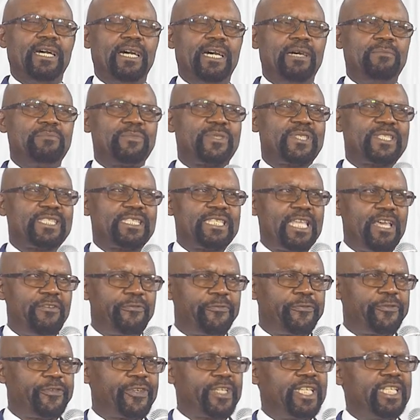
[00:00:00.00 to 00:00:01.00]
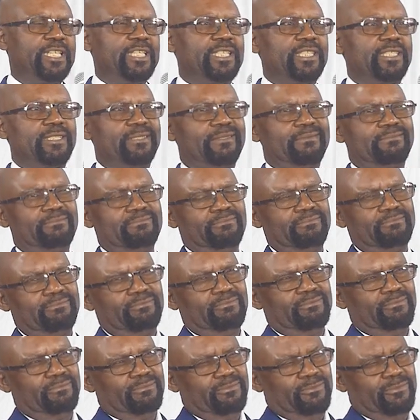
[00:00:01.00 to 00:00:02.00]
I'm suffering
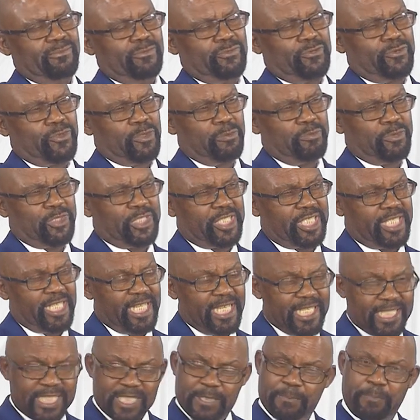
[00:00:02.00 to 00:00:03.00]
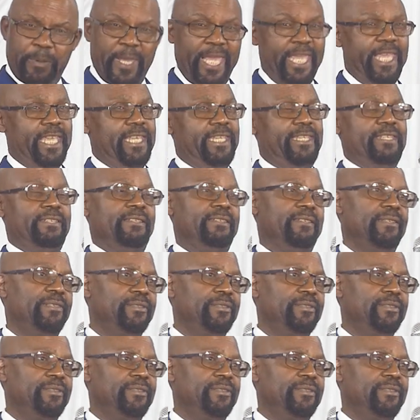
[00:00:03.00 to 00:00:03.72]
from chest pain,